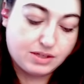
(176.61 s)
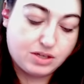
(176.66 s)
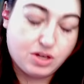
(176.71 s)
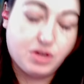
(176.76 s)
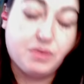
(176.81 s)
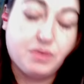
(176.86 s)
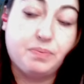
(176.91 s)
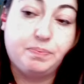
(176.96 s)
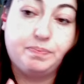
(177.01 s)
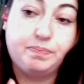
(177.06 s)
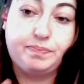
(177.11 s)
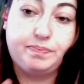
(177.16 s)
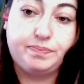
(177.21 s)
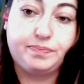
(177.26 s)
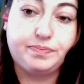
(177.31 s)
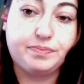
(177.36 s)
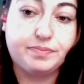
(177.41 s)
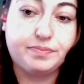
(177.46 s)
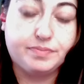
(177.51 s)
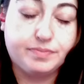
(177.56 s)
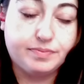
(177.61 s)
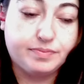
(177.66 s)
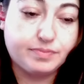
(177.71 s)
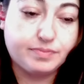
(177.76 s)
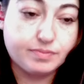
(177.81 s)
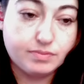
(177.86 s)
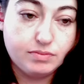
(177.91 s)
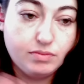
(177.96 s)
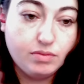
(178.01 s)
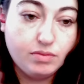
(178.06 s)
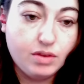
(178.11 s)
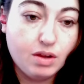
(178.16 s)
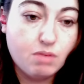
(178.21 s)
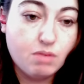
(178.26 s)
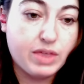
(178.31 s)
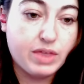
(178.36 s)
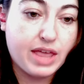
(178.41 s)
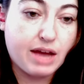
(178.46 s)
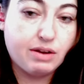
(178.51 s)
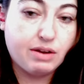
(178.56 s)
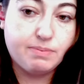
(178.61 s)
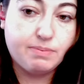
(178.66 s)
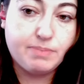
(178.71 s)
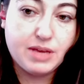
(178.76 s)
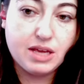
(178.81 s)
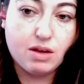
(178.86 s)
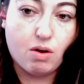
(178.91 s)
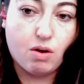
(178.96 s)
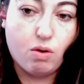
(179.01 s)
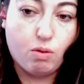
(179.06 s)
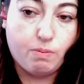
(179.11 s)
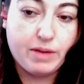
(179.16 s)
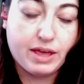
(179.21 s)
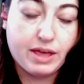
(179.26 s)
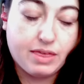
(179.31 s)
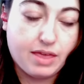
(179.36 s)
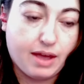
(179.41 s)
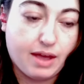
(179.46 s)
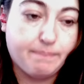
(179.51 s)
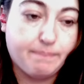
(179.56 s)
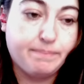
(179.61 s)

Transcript: to you without it being a whole big thing.